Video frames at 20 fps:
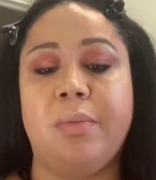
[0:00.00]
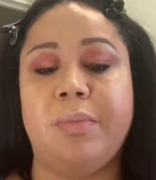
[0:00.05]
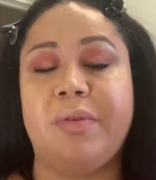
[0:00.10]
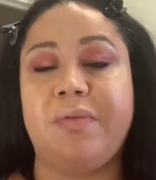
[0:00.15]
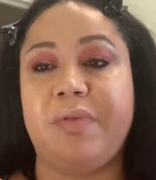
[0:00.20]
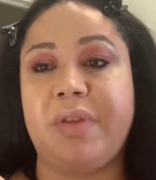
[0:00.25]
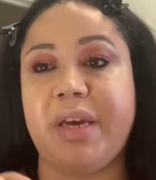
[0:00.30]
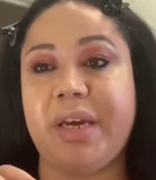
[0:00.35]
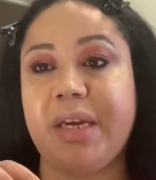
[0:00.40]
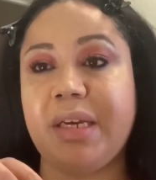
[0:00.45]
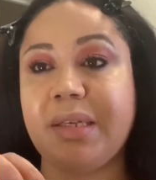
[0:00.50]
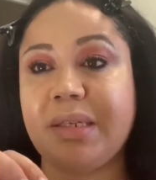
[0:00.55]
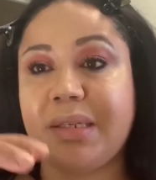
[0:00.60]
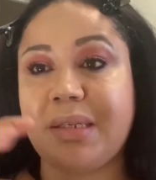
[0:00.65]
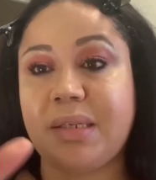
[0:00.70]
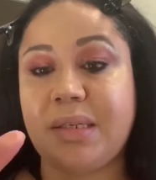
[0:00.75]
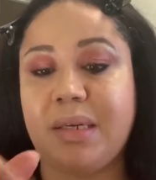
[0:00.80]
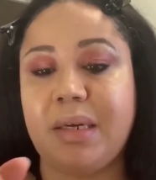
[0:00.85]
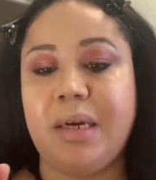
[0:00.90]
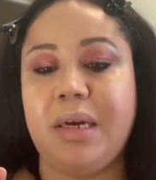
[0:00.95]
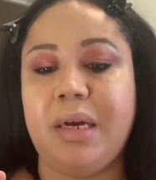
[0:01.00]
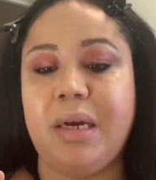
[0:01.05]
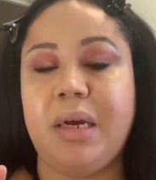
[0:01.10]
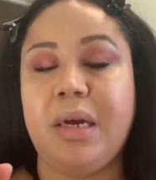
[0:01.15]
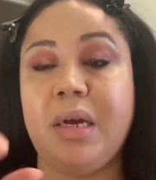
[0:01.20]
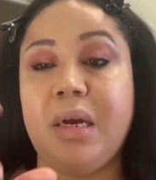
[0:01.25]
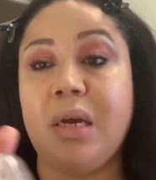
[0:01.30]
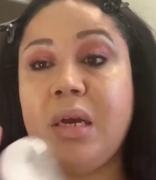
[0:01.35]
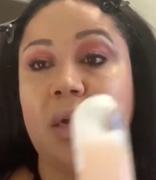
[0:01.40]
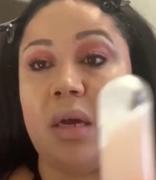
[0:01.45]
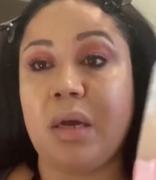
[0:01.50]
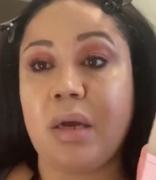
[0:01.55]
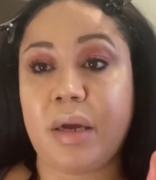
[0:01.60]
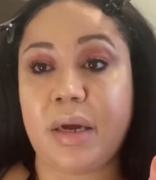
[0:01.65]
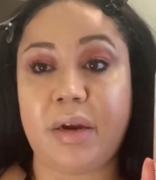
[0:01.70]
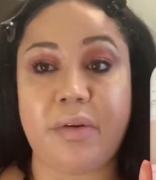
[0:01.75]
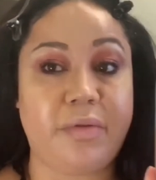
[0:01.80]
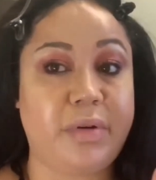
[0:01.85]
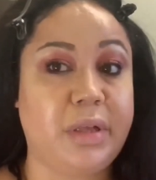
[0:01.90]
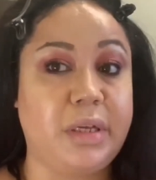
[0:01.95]
this.
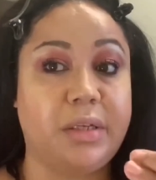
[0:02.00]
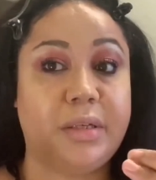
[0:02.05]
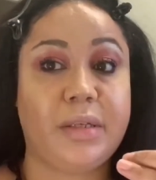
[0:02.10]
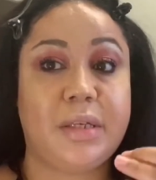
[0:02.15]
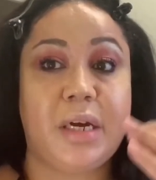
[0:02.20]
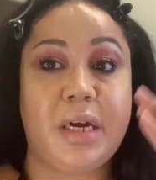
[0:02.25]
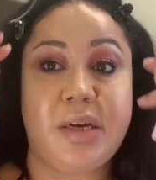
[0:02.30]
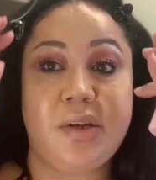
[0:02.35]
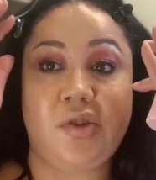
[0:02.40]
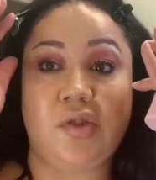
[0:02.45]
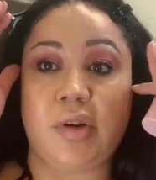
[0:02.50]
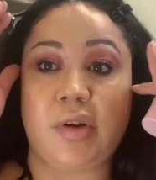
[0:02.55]
It really does hydrate.